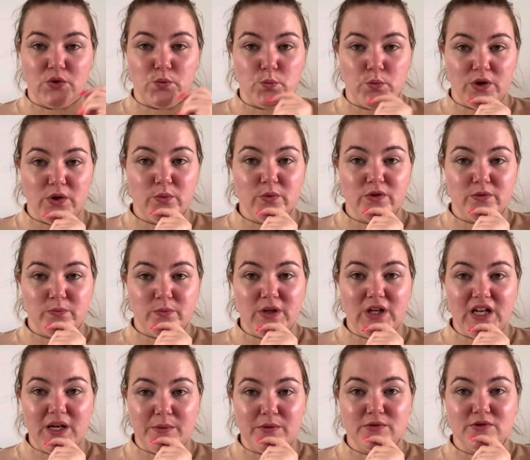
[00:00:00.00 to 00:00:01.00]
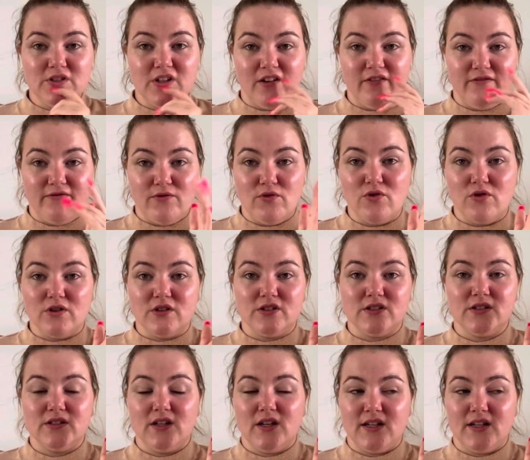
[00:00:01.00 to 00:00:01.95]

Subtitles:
we would be able to afford